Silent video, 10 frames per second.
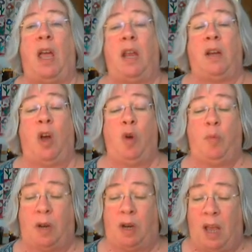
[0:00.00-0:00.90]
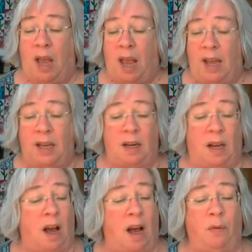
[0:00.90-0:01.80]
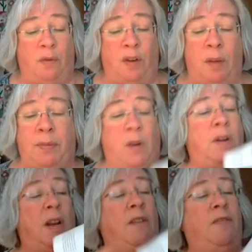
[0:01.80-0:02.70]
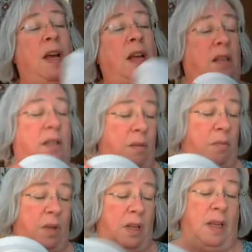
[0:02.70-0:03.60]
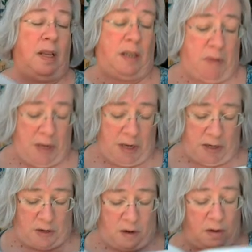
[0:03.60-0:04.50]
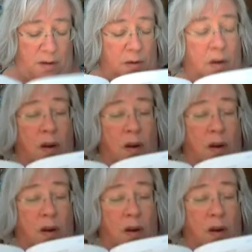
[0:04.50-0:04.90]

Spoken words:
8 open, and I'll flip through and I'll find some of these are